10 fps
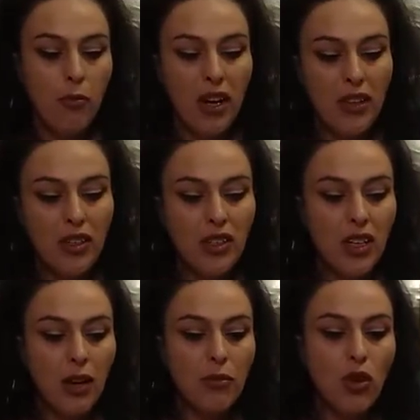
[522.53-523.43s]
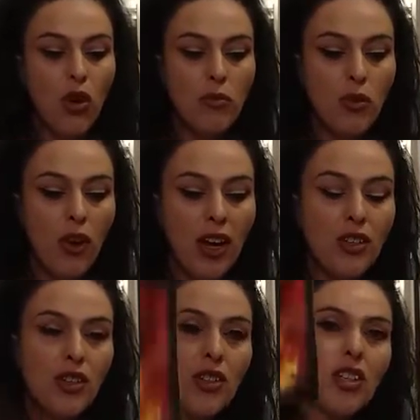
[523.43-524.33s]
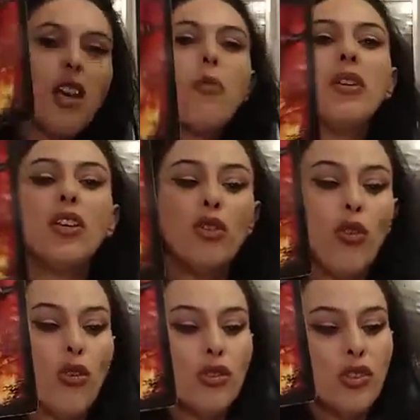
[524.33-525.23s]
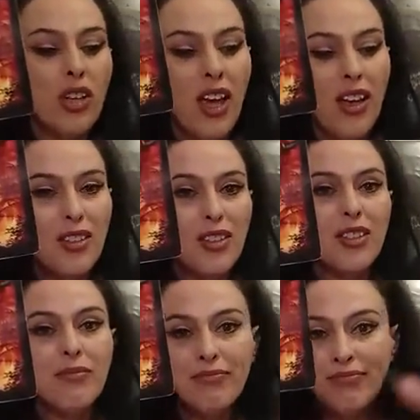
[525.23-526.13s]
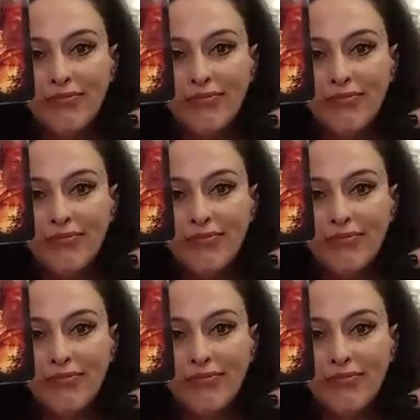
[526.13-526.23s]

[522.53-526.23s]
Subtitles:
but at the same time, your actions are coming across as,